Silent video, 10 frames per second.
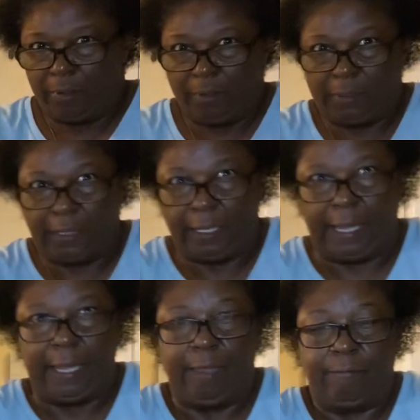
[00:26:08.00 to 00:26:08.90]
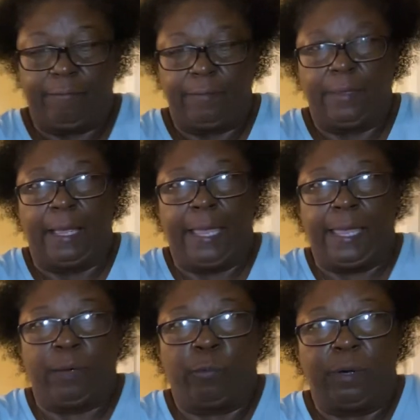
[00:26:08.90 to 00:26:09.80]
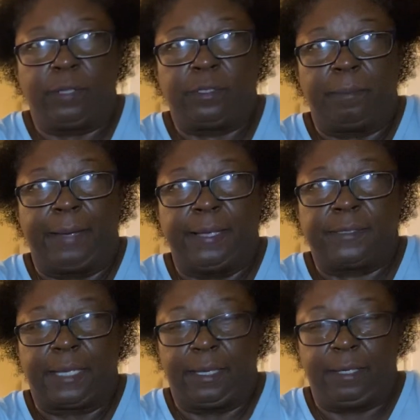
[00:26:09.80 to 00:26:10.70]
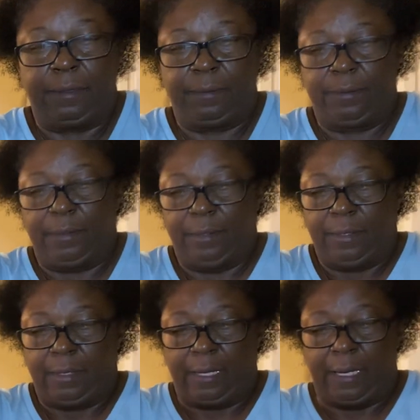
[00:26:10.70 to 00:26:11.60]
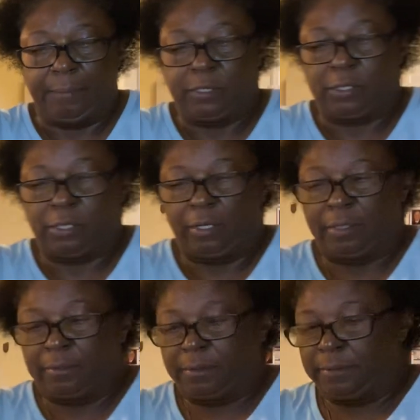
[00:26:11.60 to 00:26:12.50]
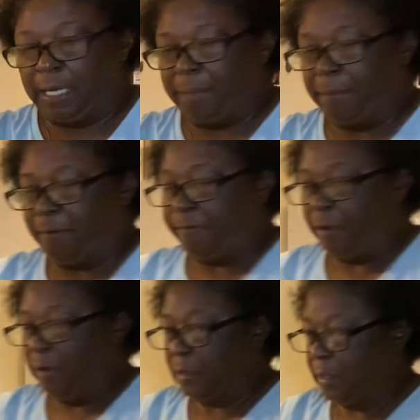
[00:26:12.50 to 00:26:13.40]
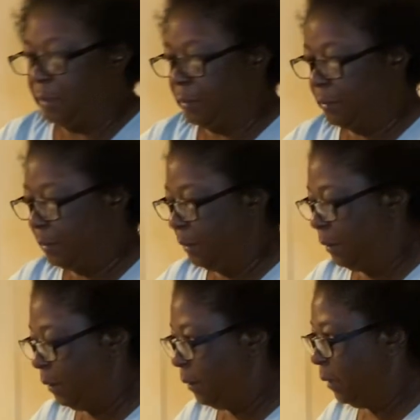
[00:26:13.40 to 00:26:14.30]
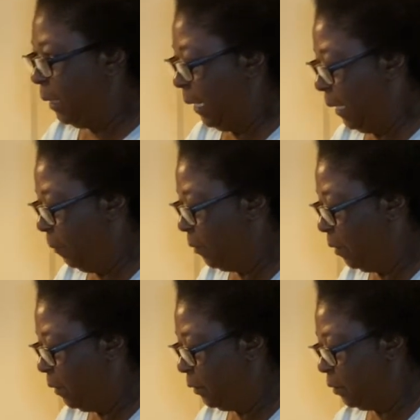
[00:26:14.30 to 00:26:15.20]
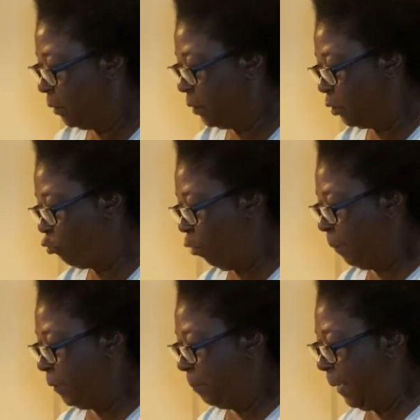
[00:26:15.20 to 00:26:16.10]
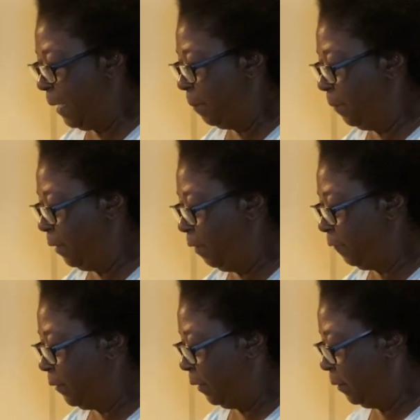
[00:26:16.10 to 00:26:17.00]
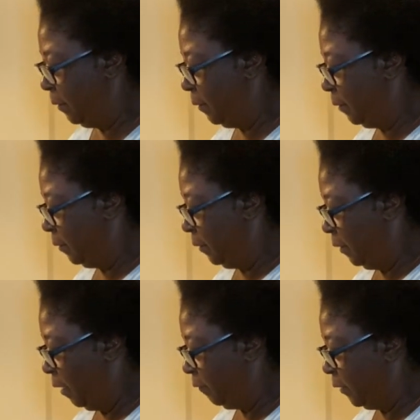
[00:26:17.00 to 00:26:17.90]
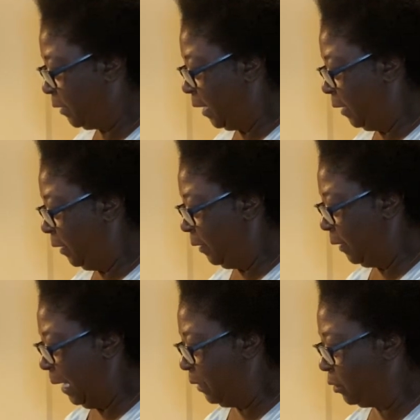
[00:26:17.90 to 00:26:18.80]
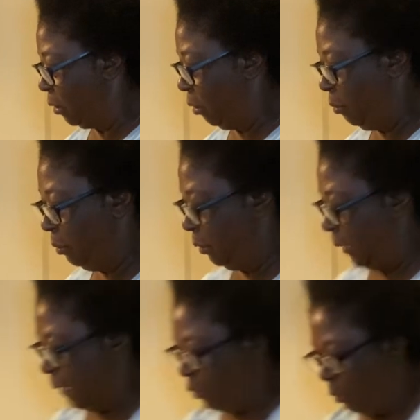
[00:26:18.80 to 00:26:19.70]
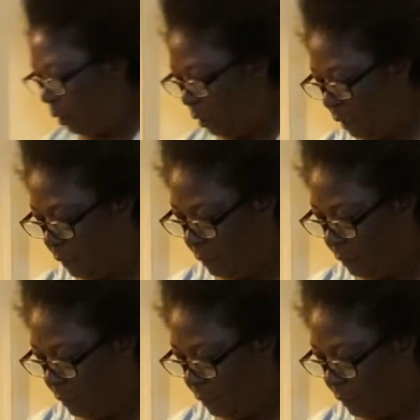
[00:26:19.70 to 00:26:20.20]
You see, I added water to my skillet, and I'm just gonna take my fork and I'm gonna just scrape the bottom of the skillet like so, not too hard,